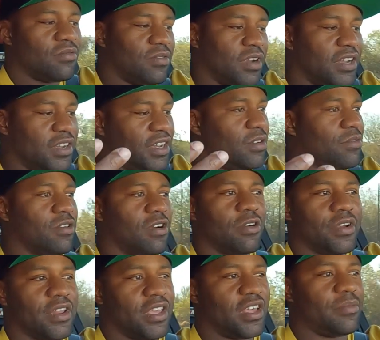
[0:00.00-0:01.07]
Right now we're
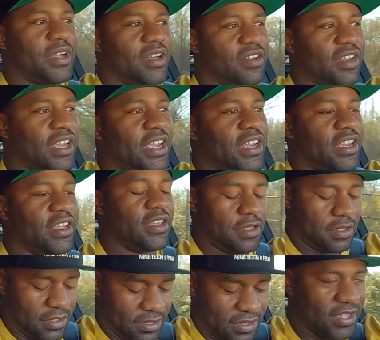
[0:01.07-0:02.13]
already at about 90.
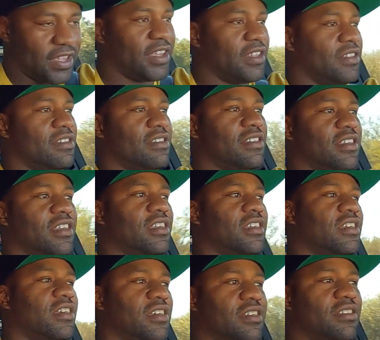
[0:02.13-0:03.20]
Like, this thing
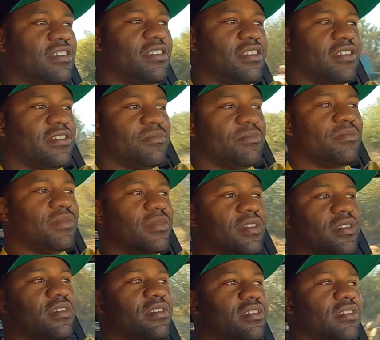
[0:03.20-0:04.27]
is
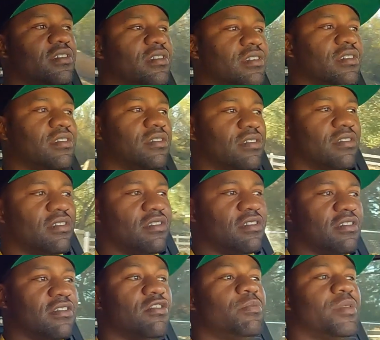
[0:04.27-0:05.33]

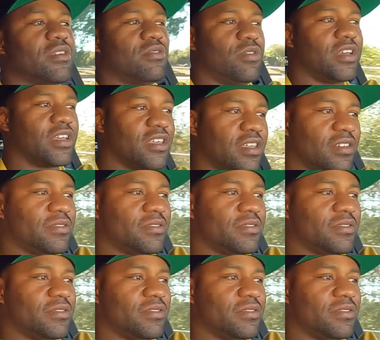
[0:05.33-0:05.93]
stupid quick.